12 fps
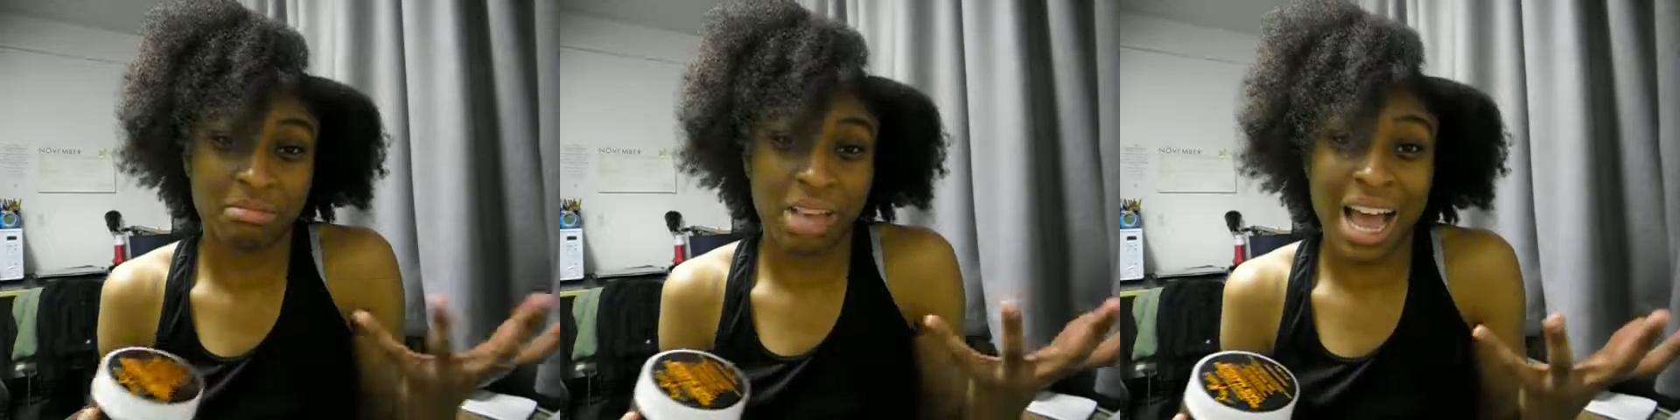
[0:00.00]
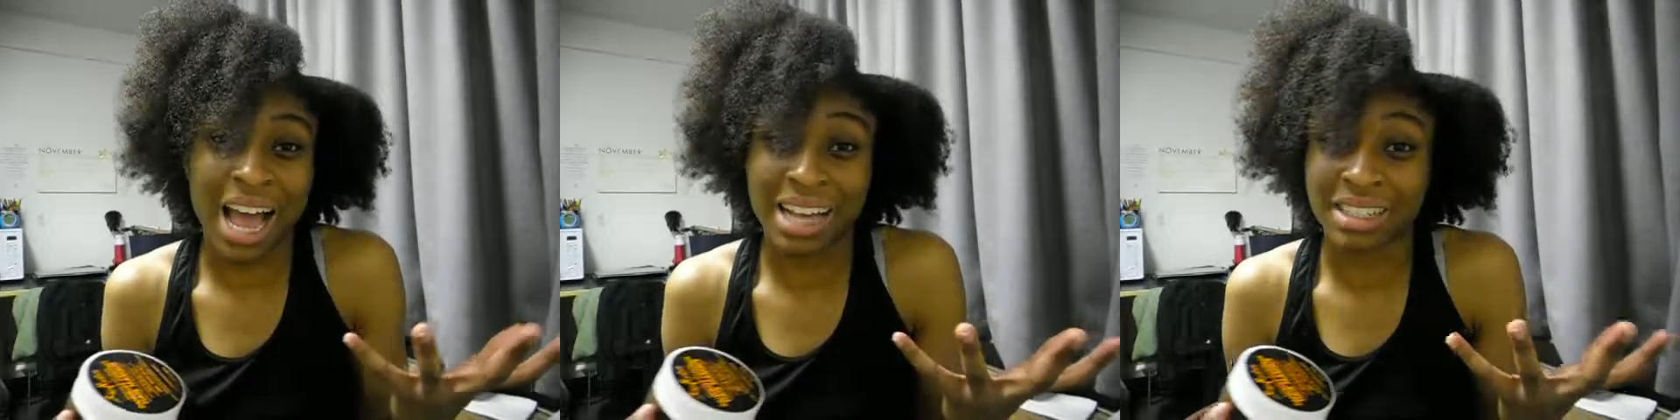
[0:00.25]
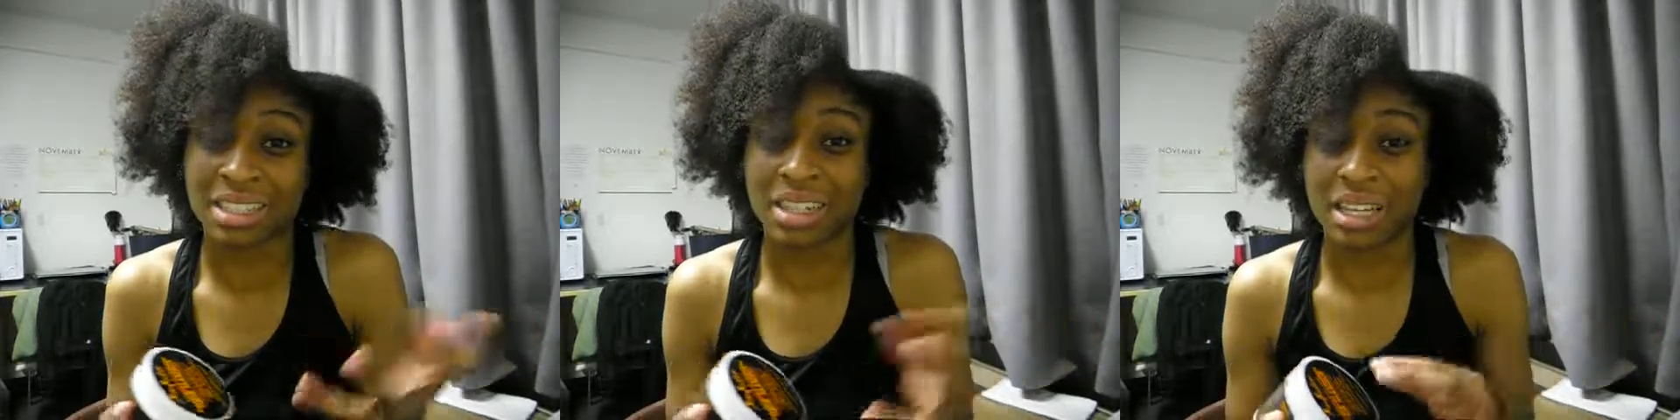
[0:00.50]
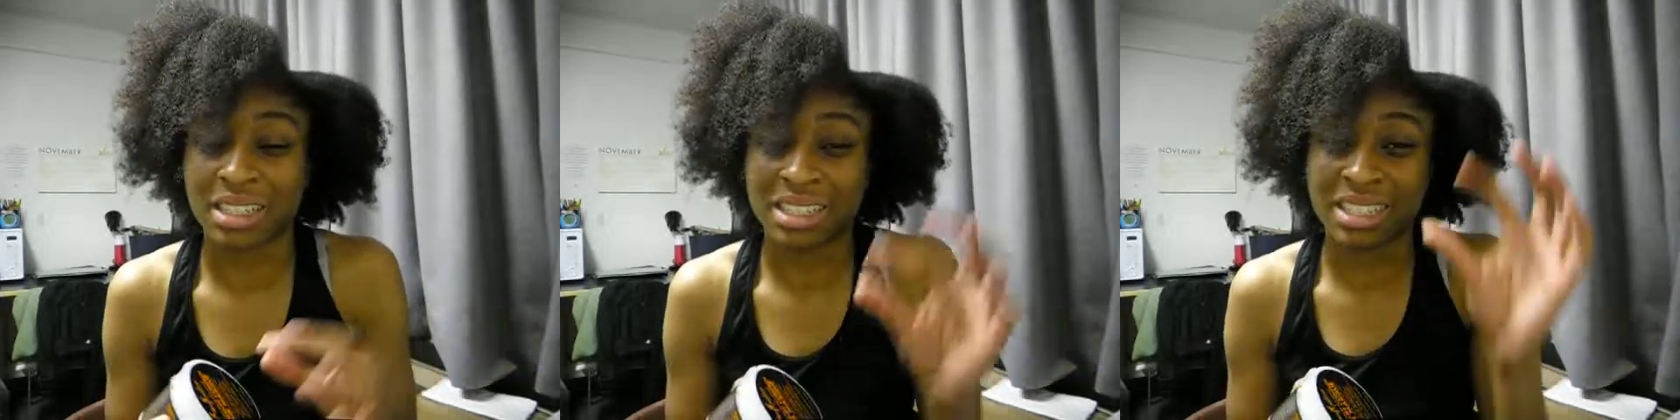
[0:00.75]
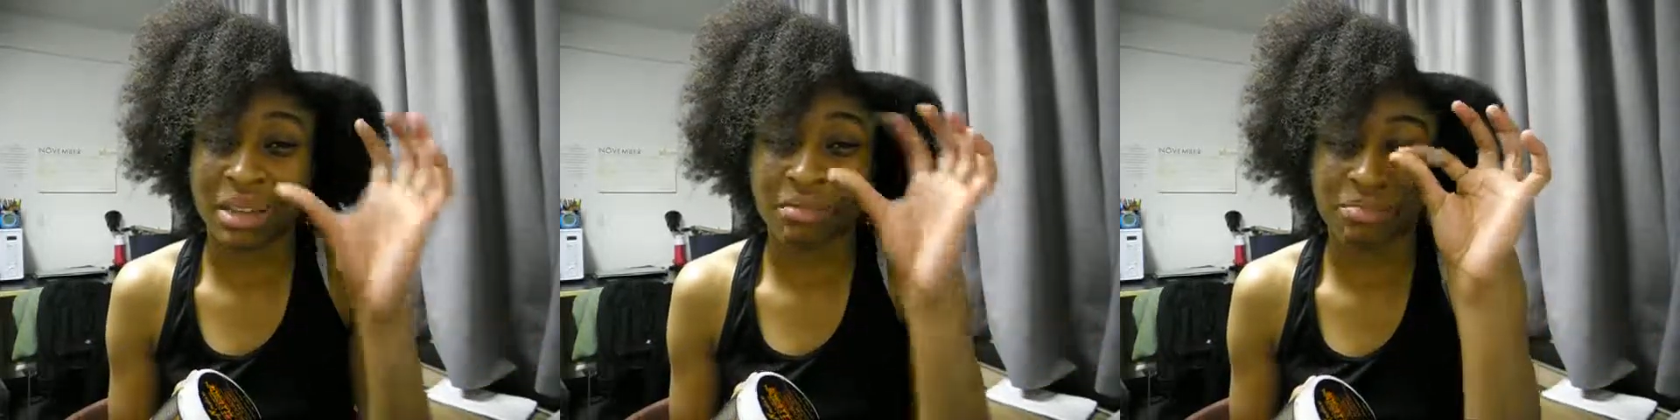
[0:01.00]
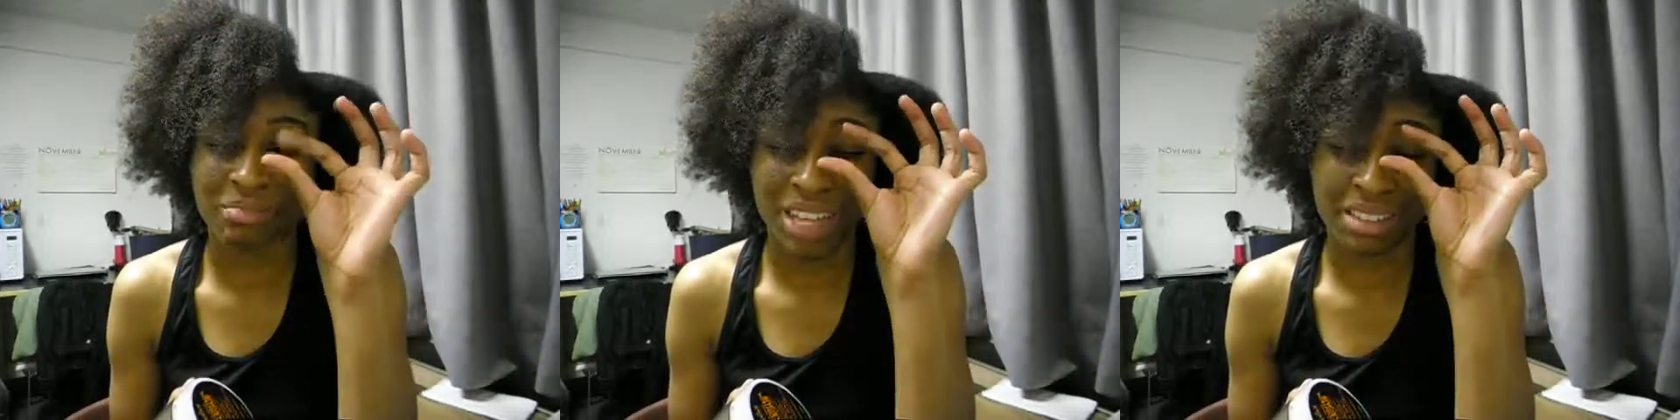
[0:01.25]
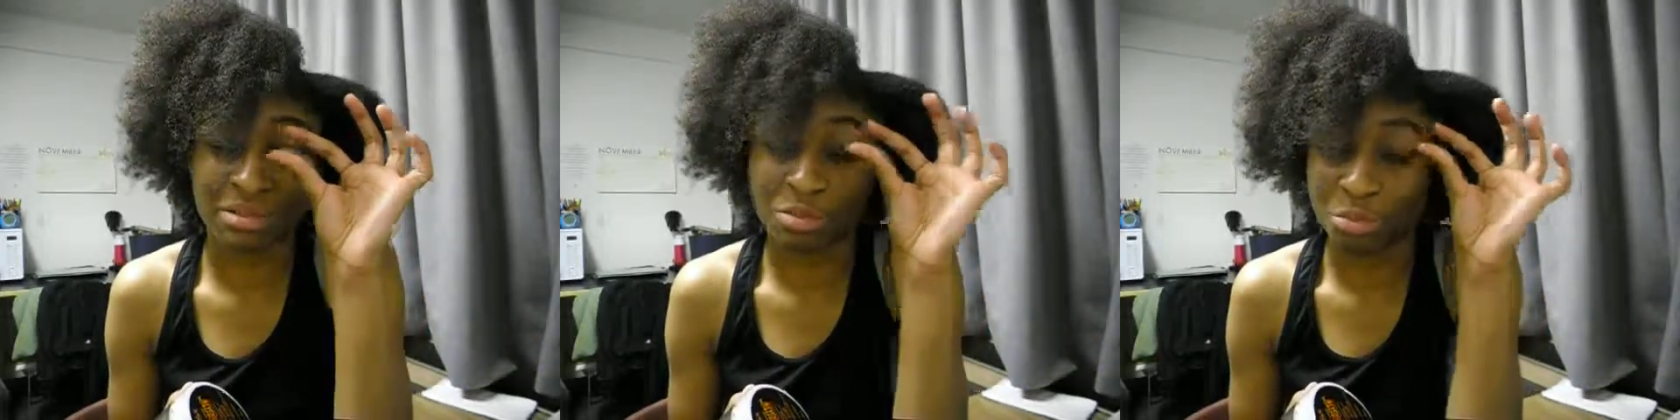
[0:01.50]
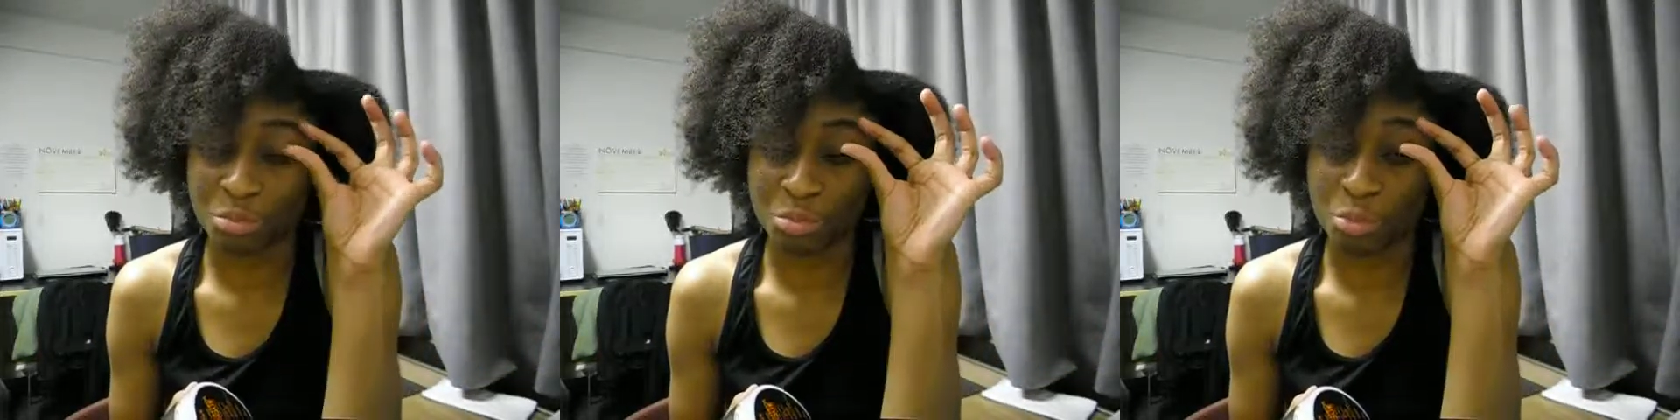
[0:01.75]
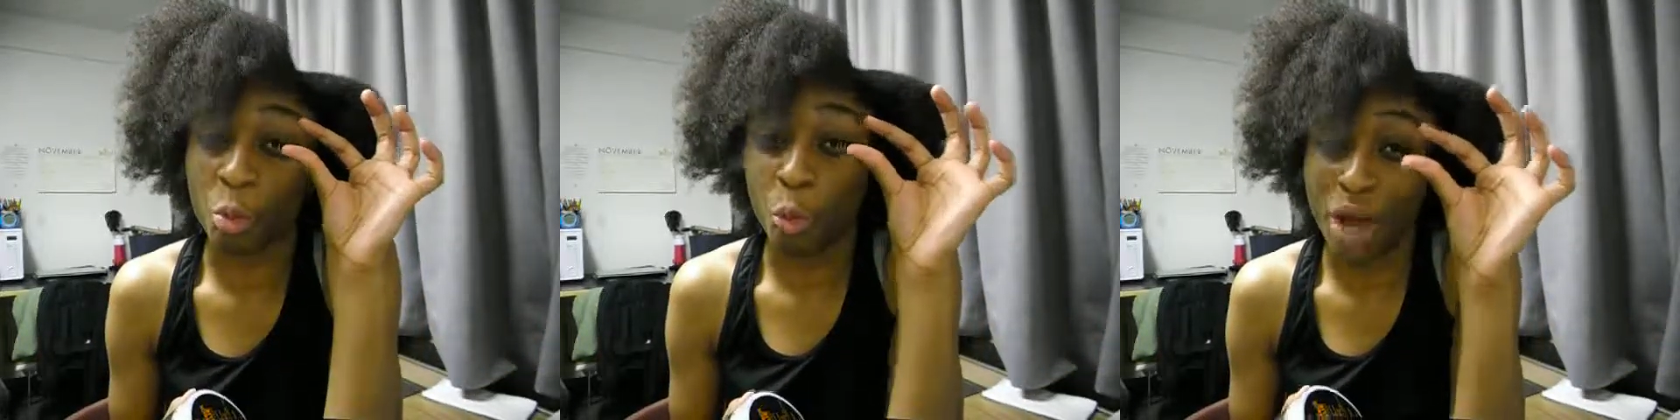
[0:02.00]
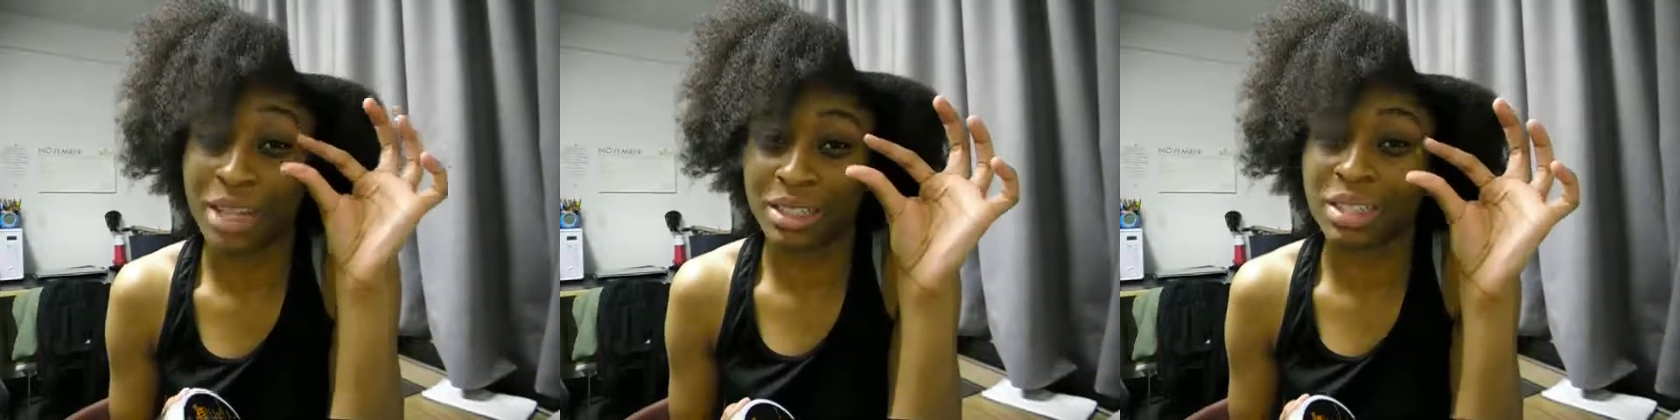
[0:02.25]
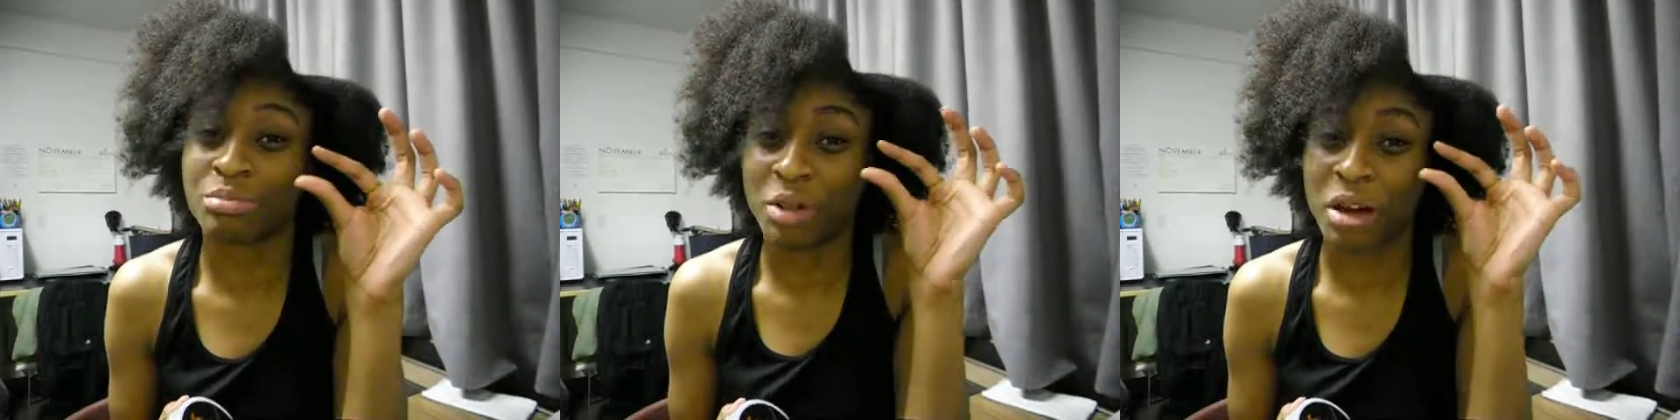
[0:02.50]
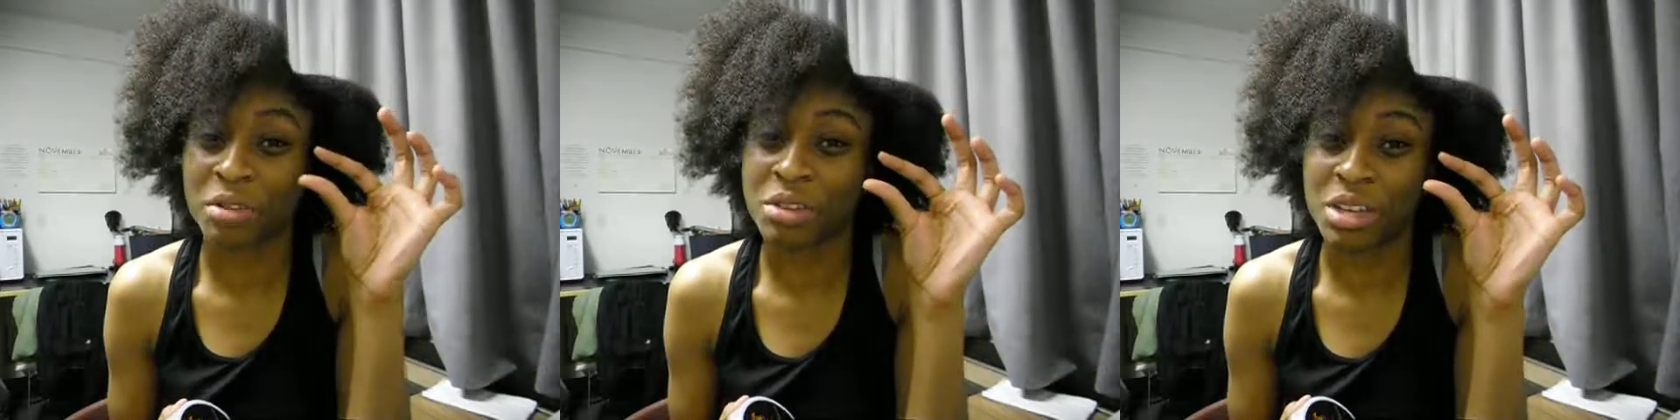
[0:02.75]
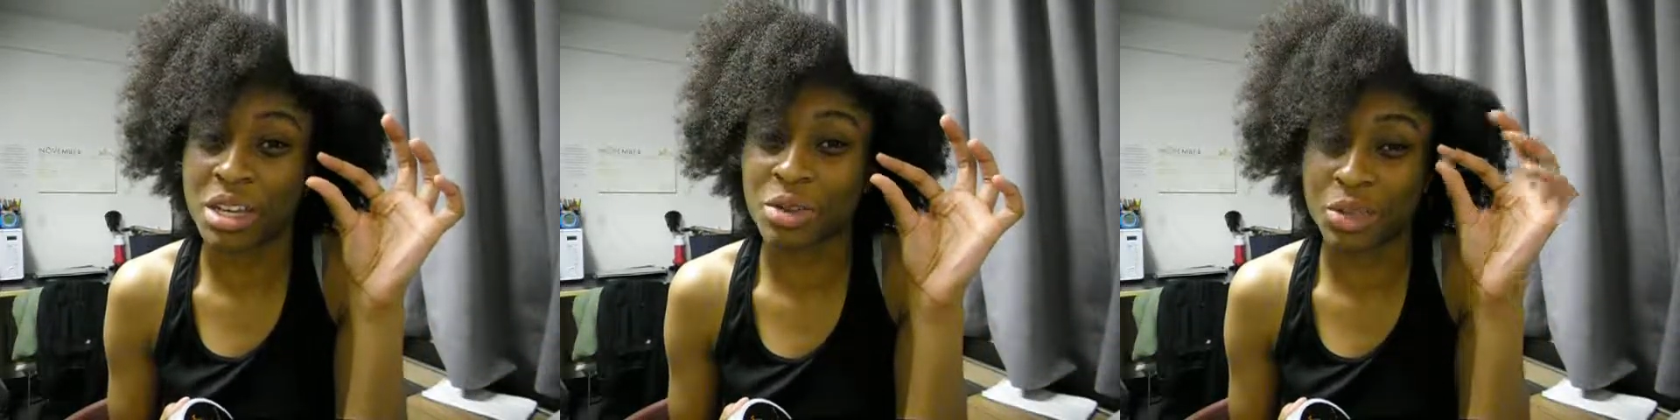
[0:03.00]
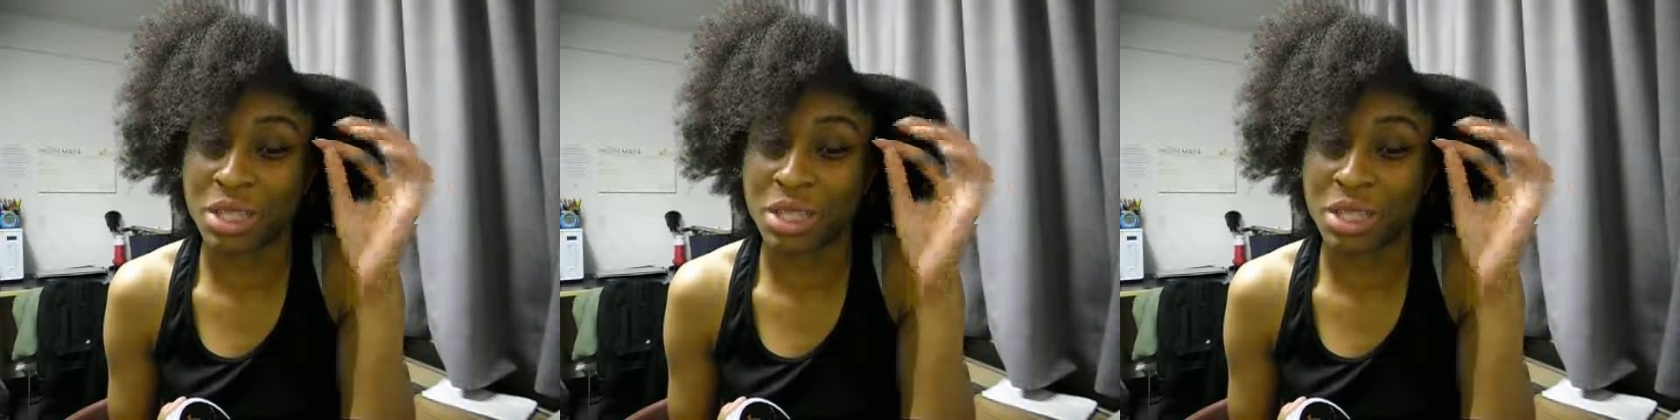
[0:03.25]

has done some, like, one small thing,